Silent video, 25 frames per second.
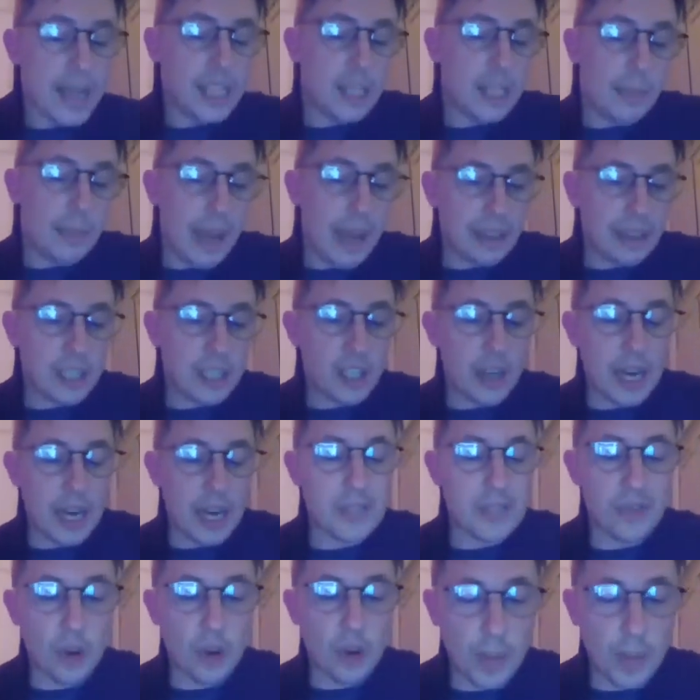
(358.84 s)
about to
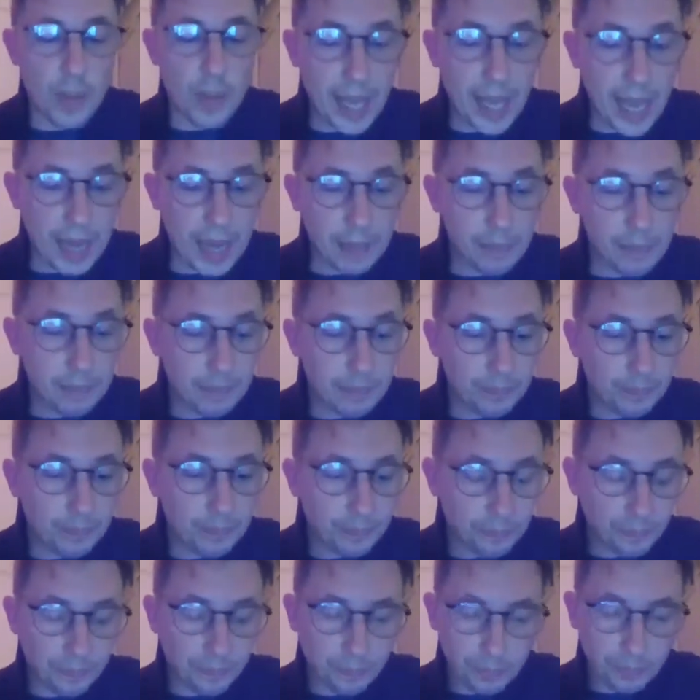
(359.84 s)
transform again.
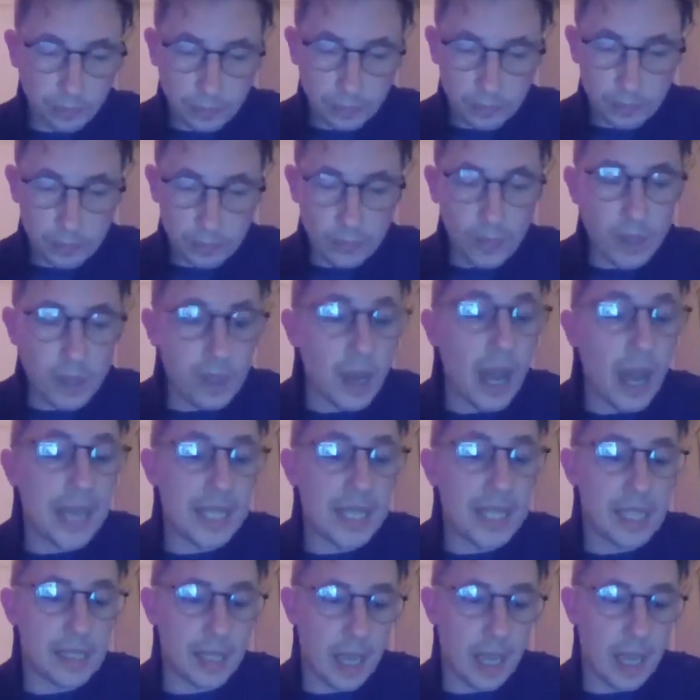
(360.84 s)

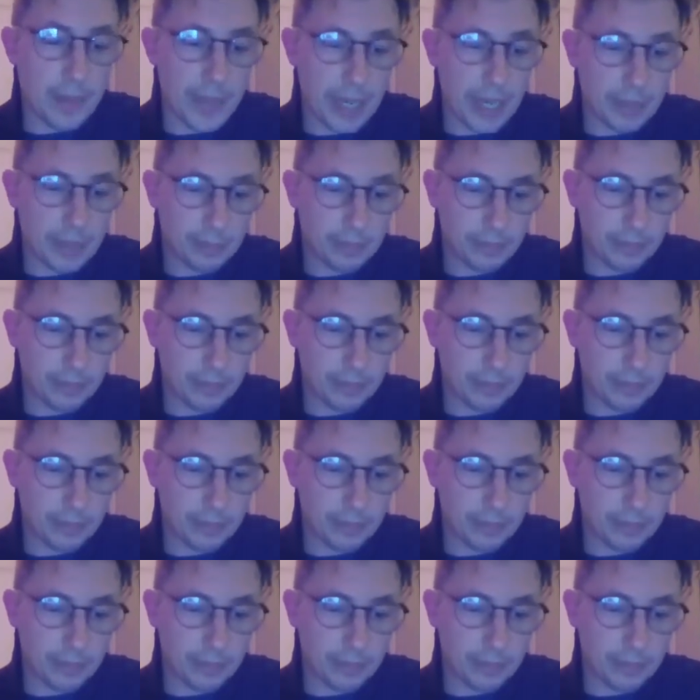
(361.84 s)
Night is coming.